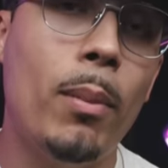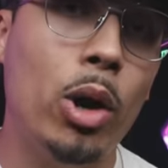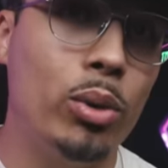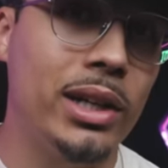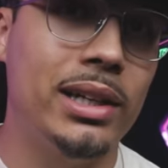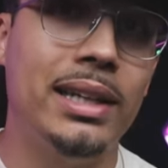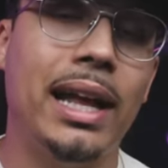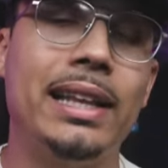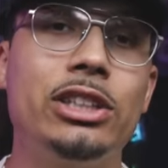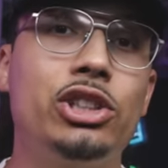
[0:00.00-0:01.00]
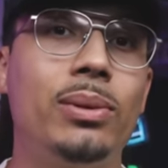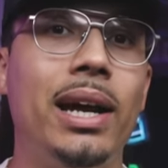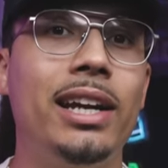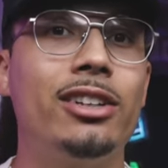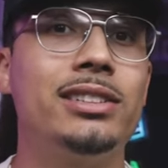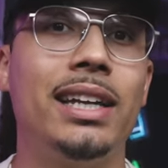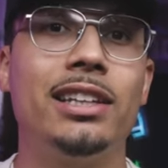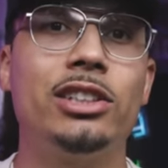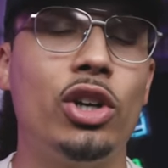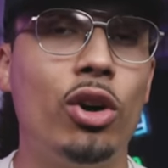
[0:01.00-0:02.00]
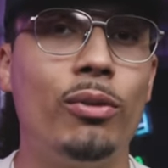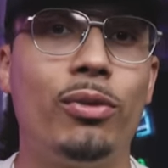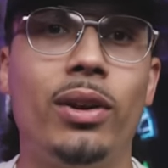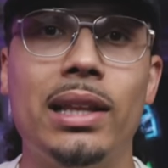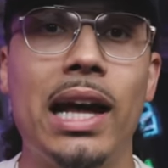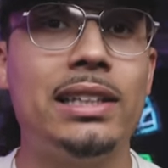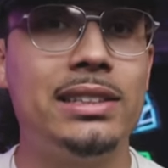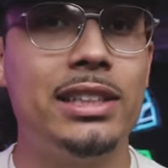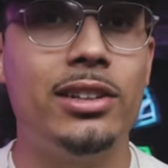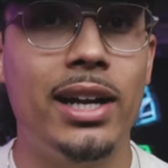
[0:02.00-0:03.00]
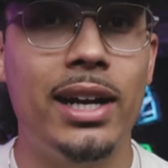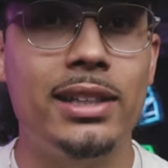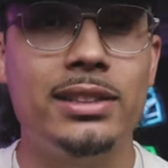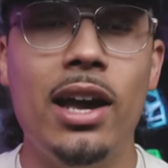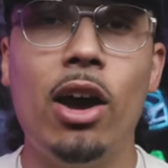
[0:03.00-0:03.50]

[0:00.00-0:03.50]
Mocha. Now this shoe right here set the tone for a lot of sneakerheads